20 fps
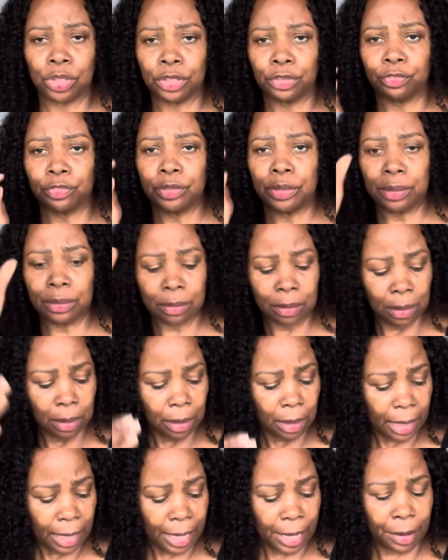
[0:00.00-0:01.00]
different
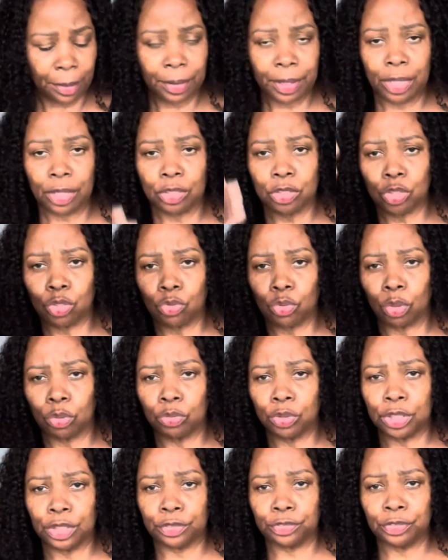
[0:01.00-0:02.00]
areas grow
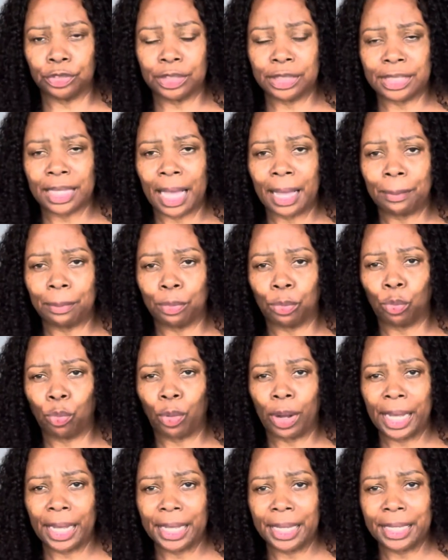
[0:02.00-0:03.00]
different type of
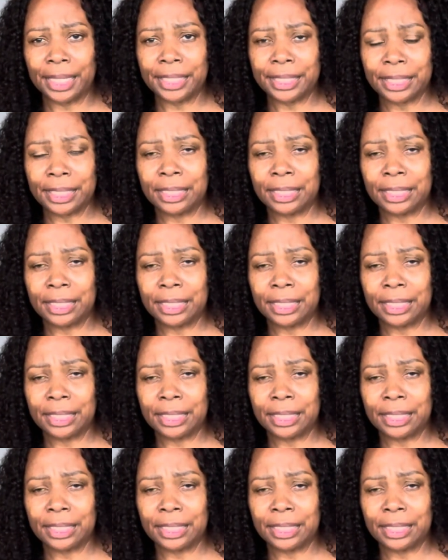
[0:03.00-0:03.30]
ways.